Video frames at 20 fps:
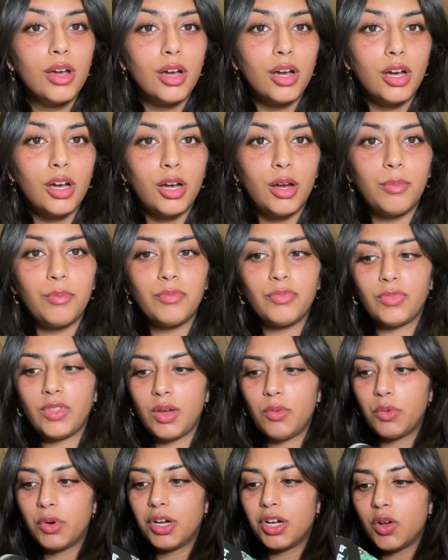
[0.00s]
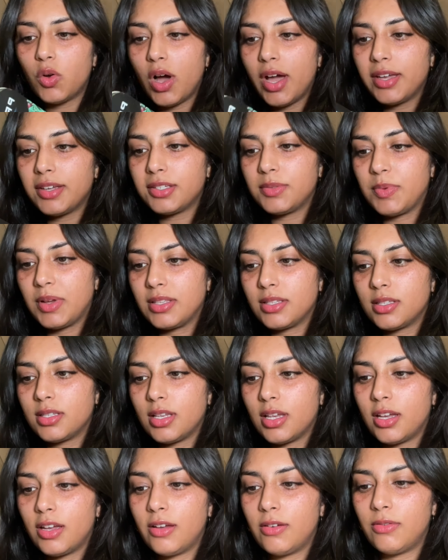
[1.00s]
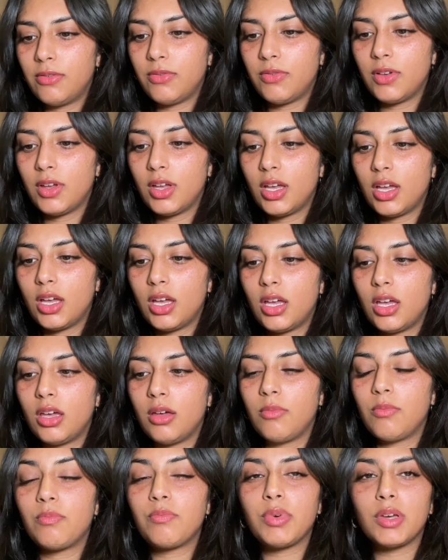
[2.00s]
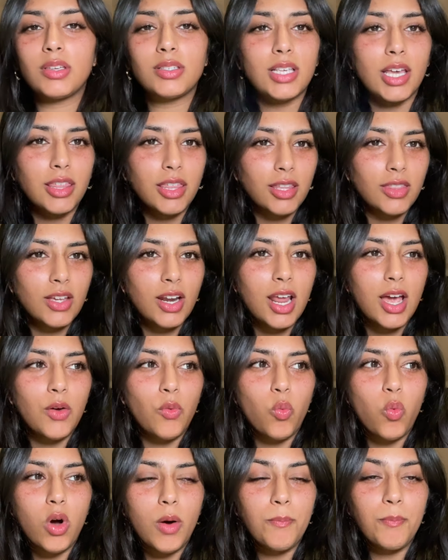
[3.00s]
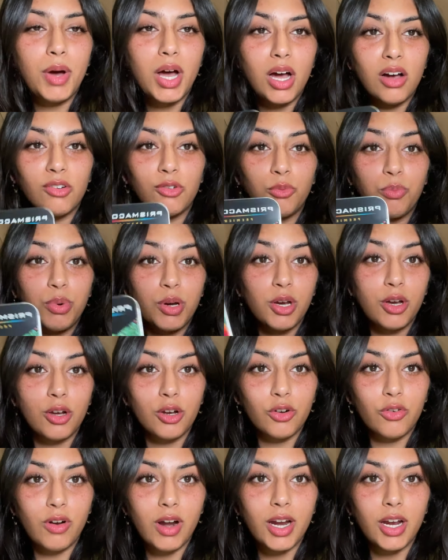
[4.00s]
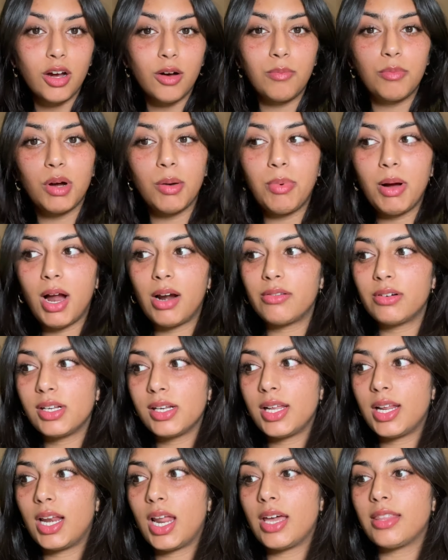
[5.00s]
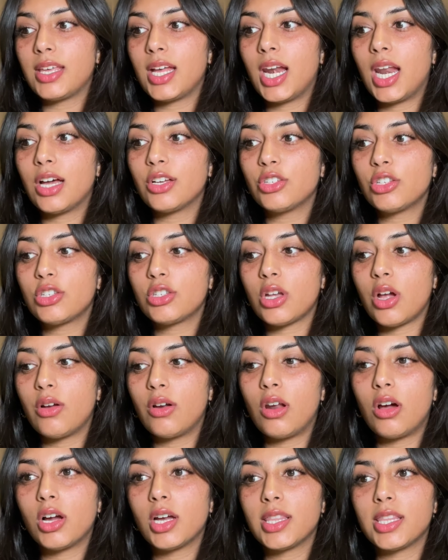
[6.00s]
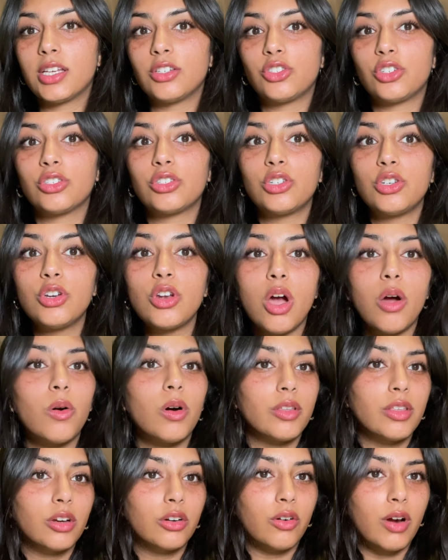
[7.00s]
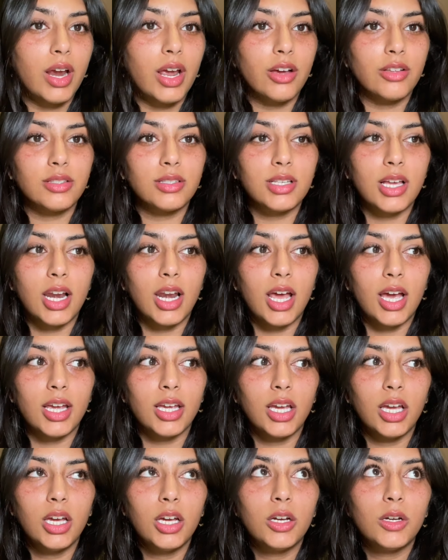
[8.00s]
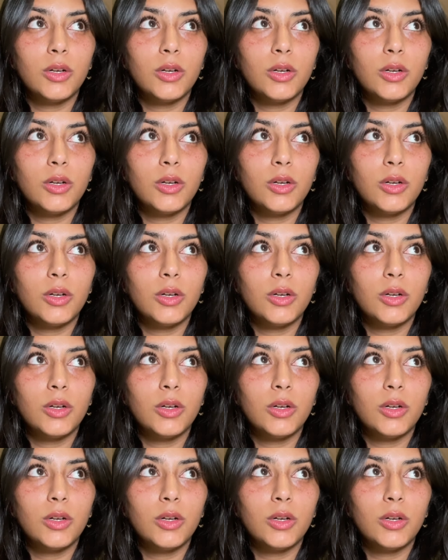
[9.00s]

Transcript: Um, they were quite expensive because I think they're like one pound per crayon, but apparently like they last so long and there's just no other crayons that like